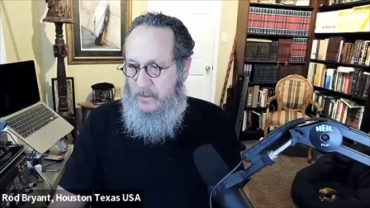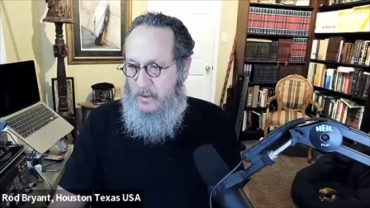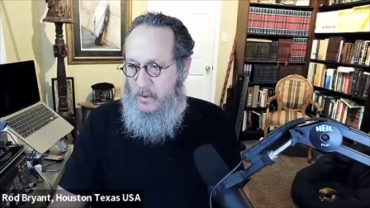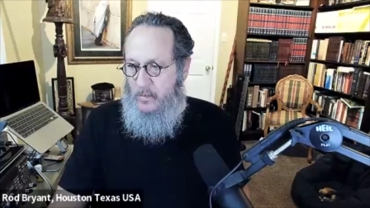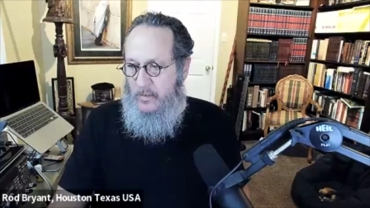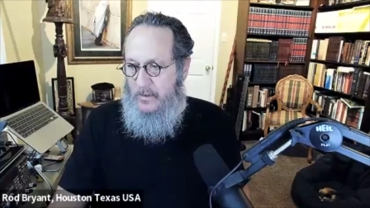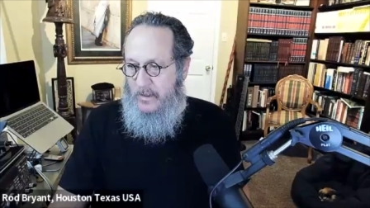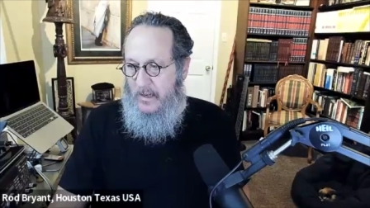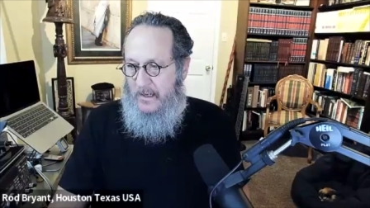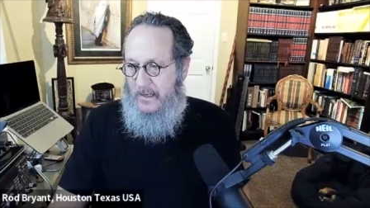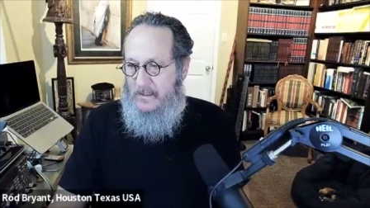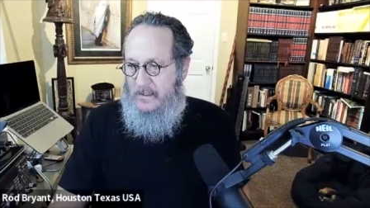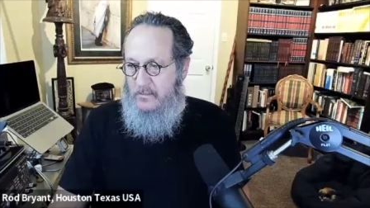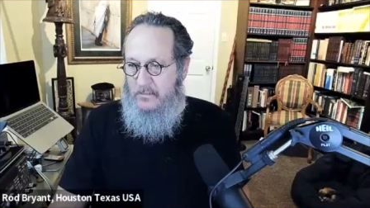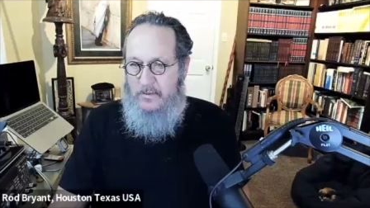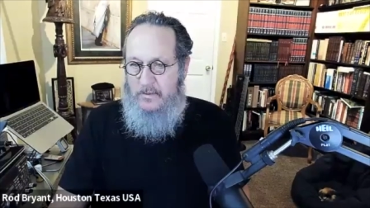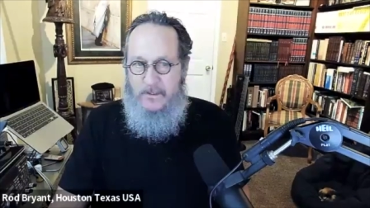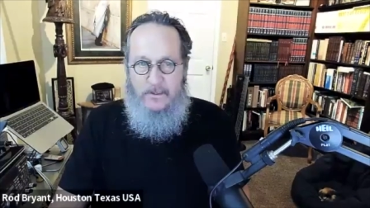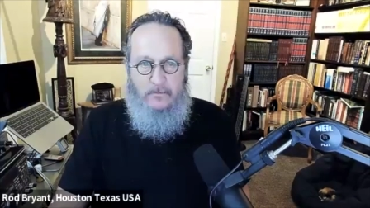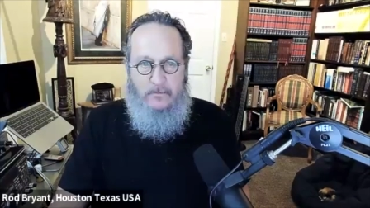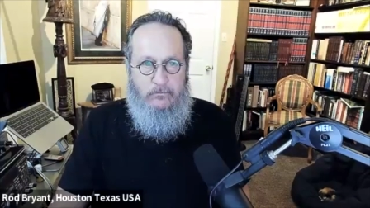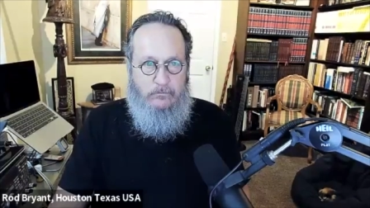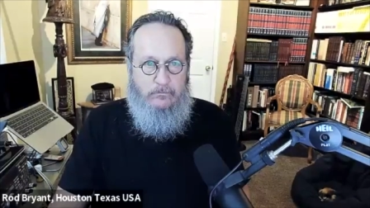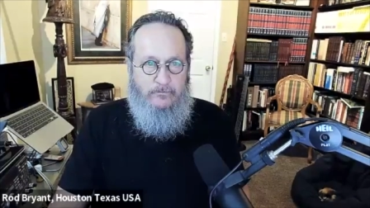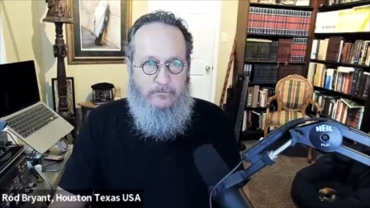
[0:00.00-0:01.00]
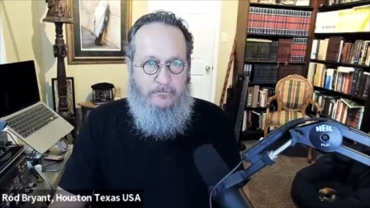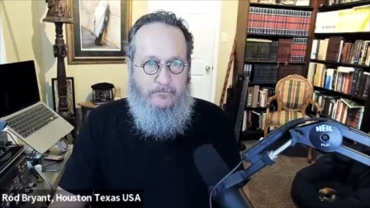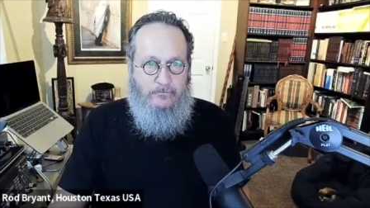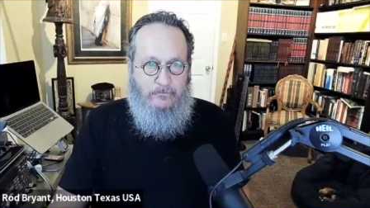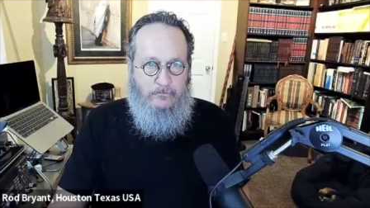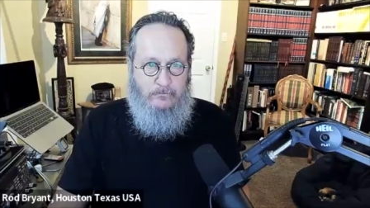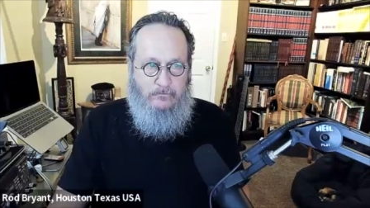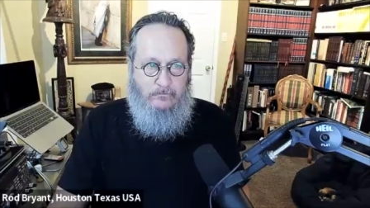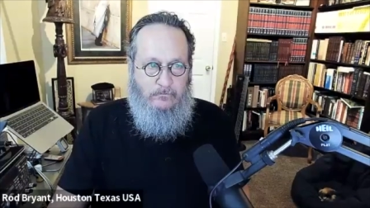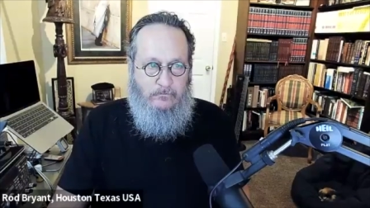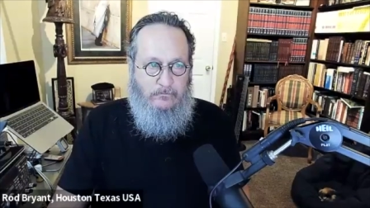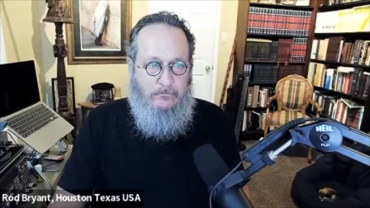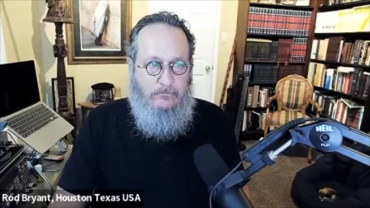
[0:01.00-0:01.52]
Who would like to be
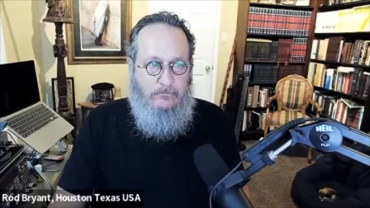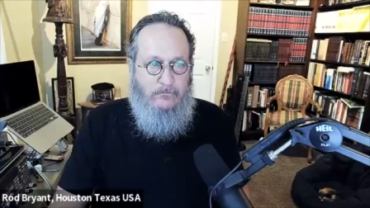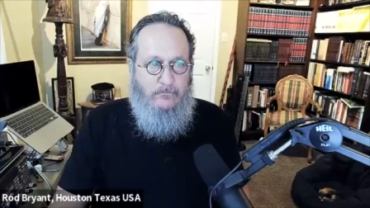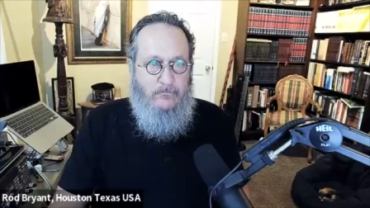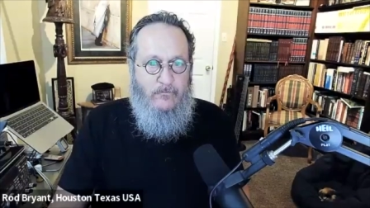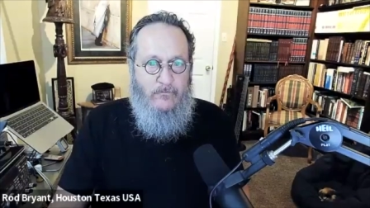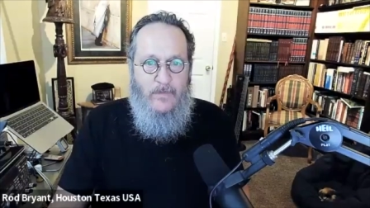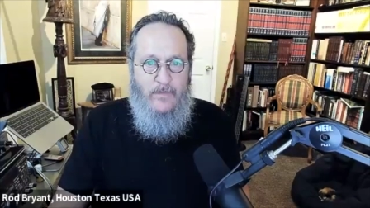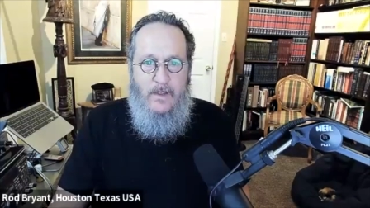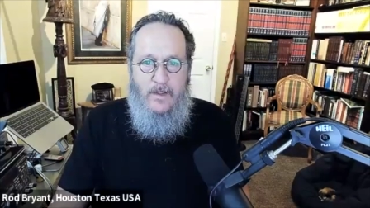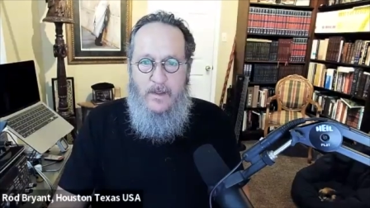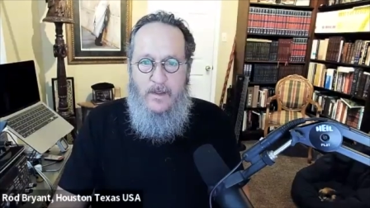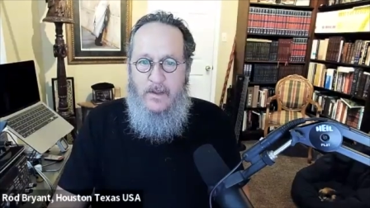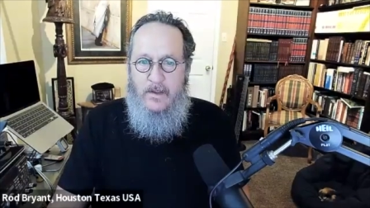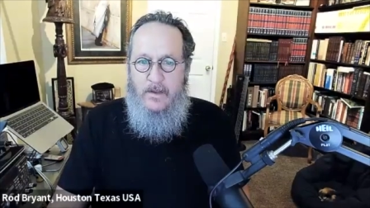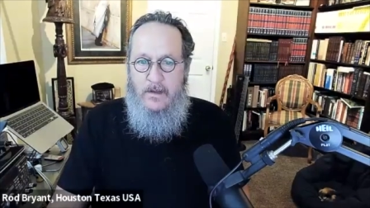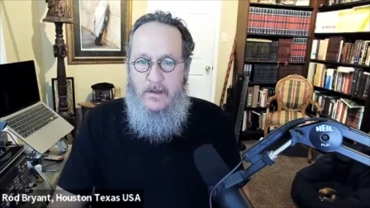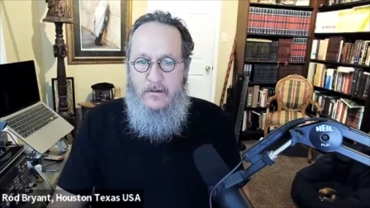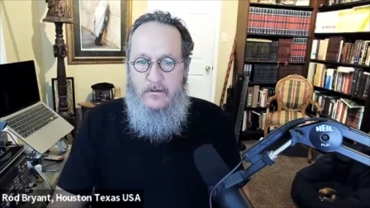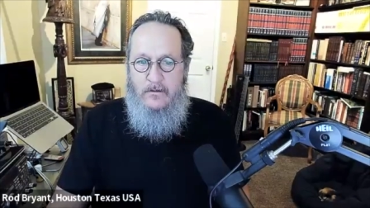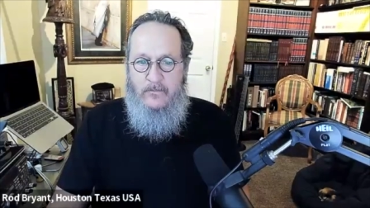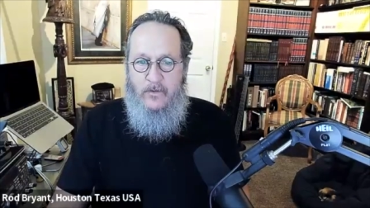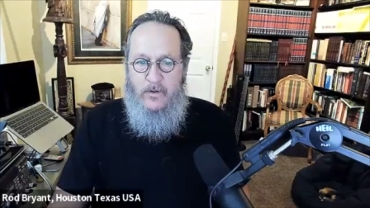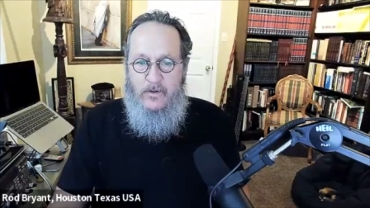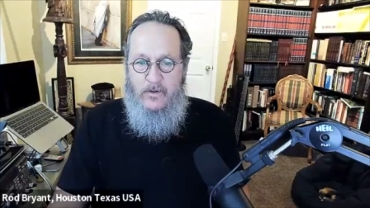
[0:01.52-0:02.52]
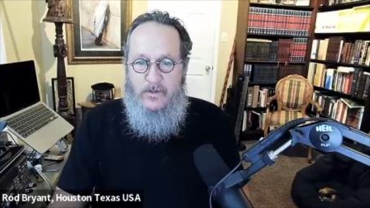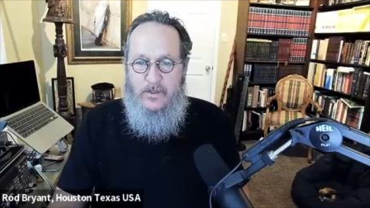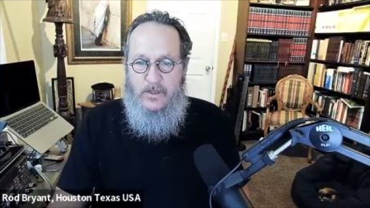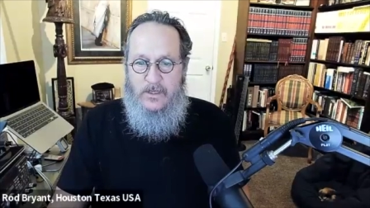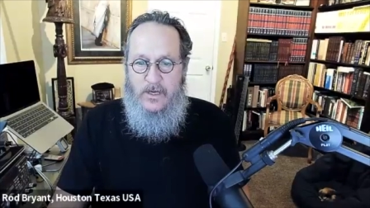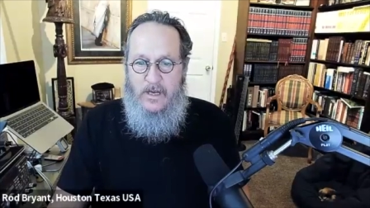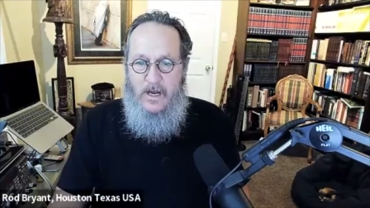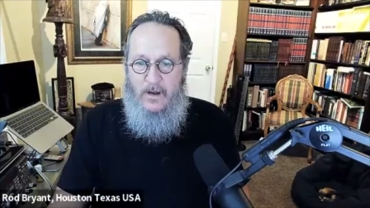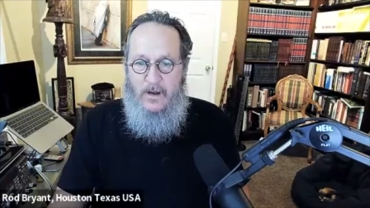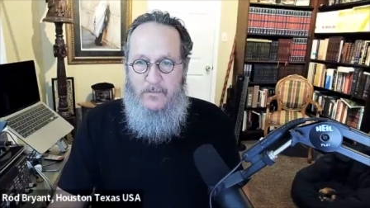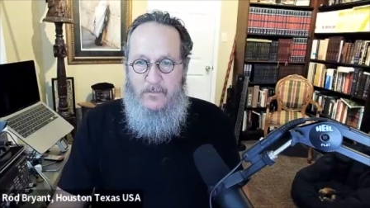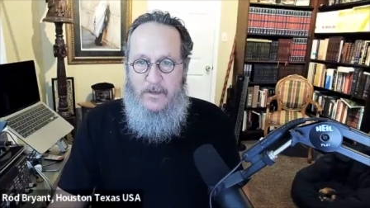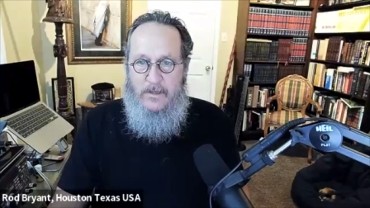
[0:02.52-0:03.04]
first to
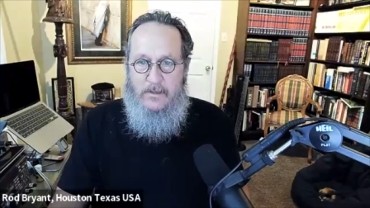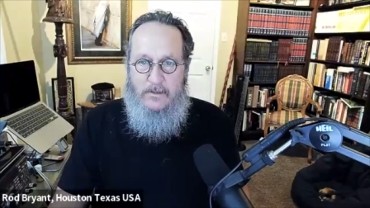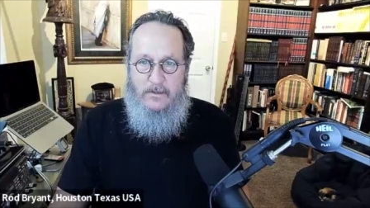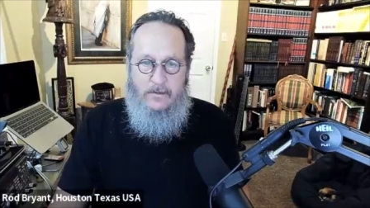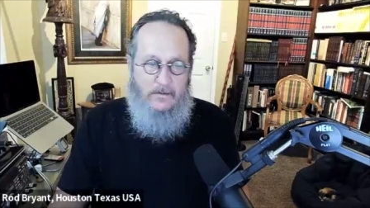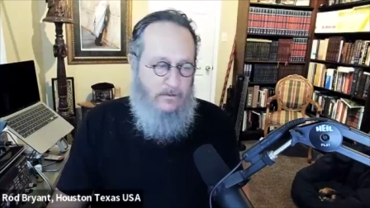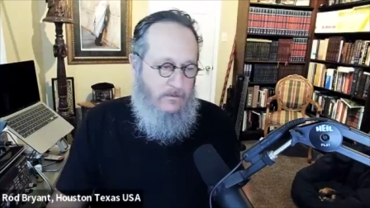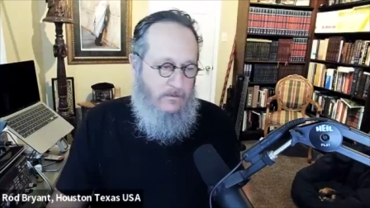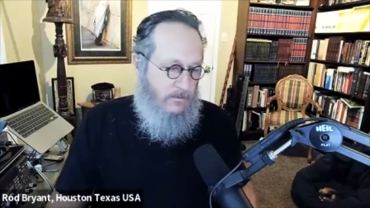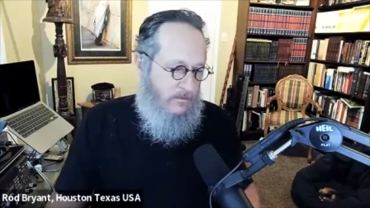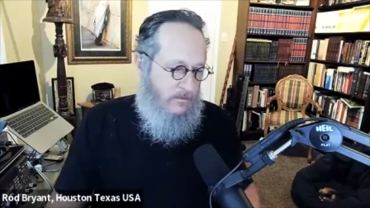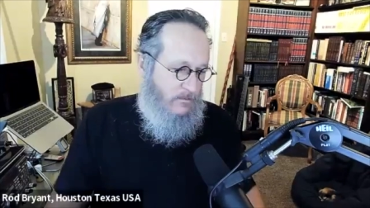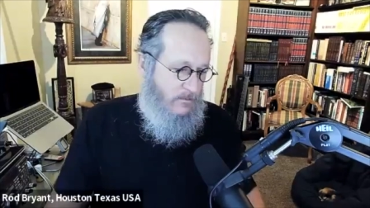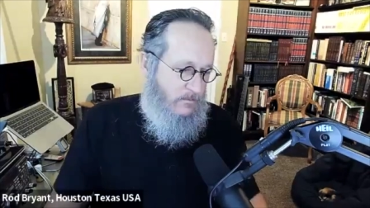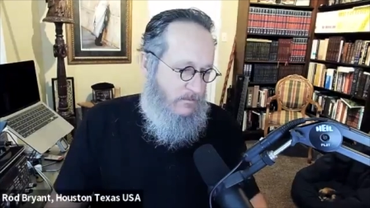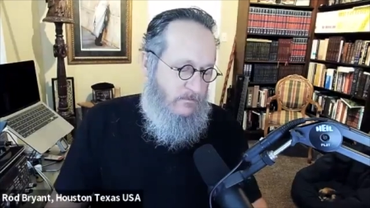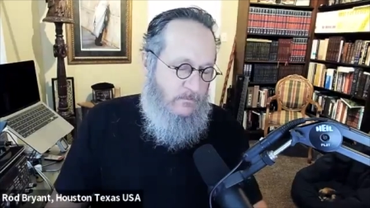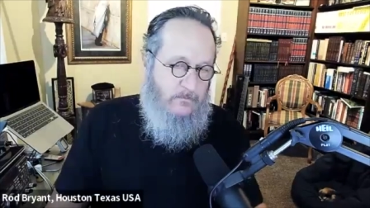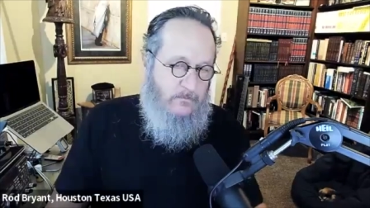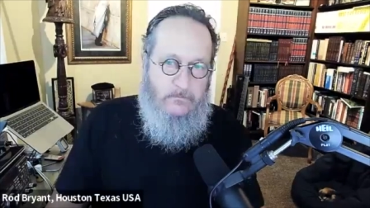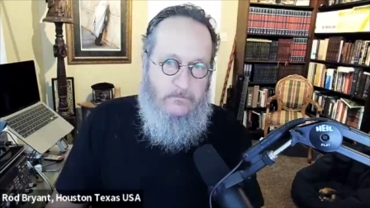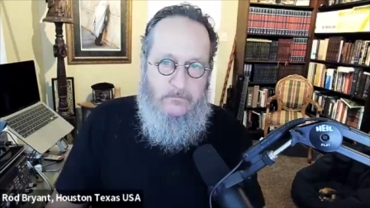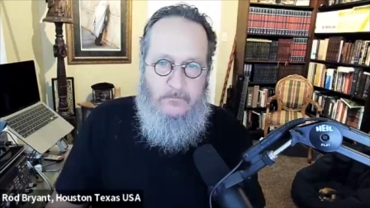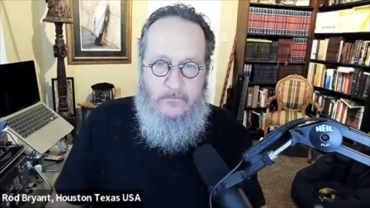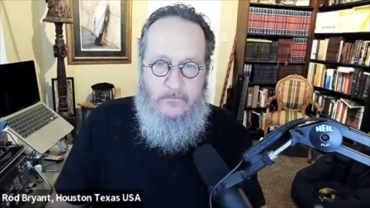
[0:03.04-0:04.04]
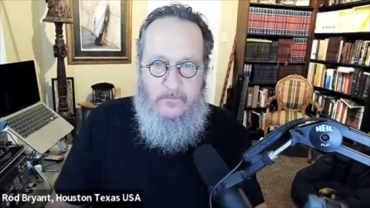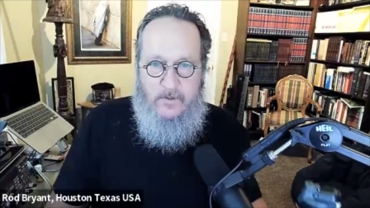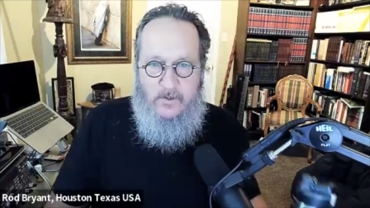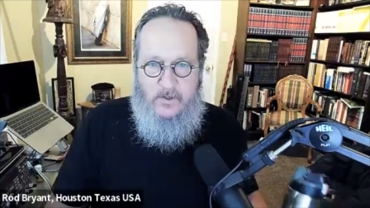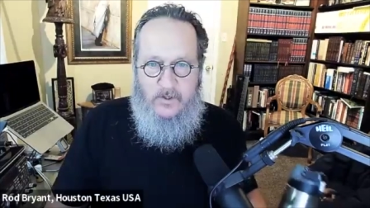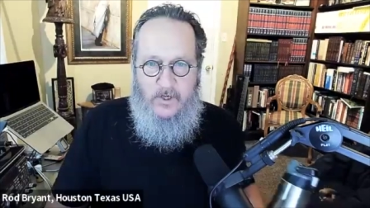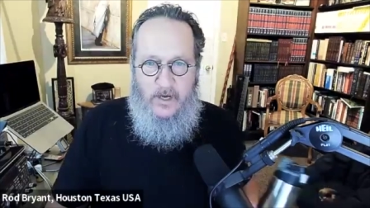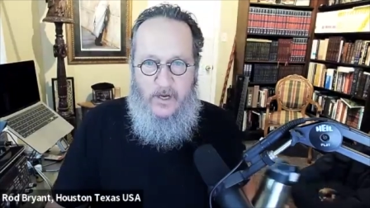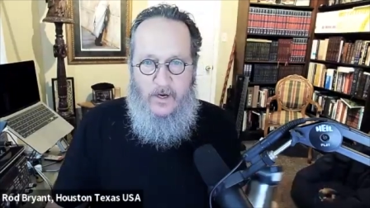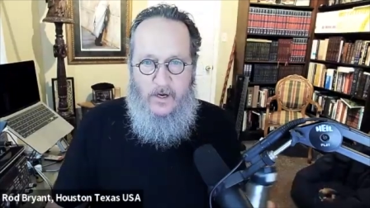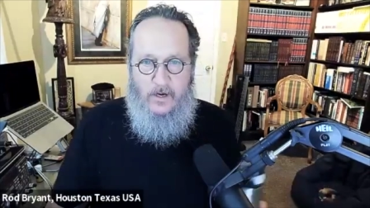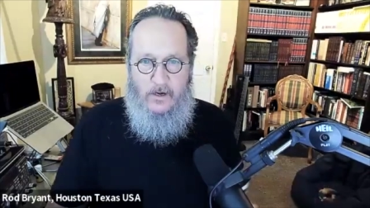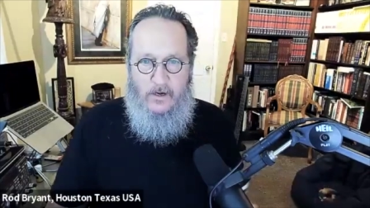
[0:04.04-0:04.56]
comment,
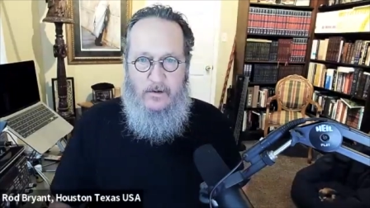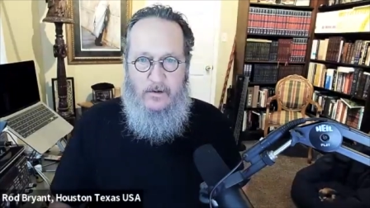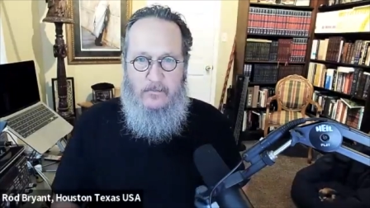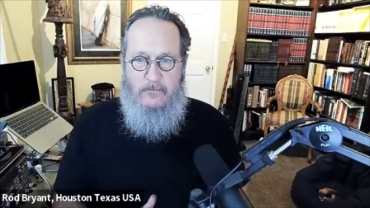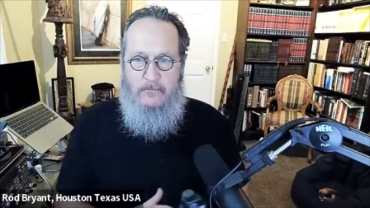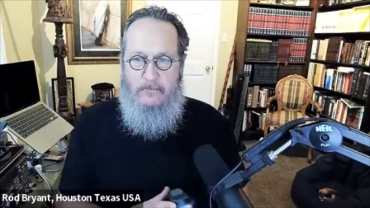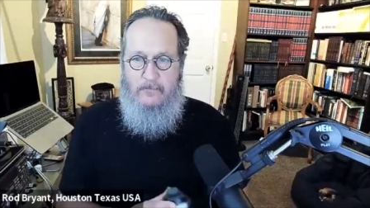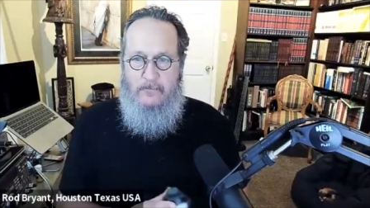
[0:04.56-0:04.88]
share,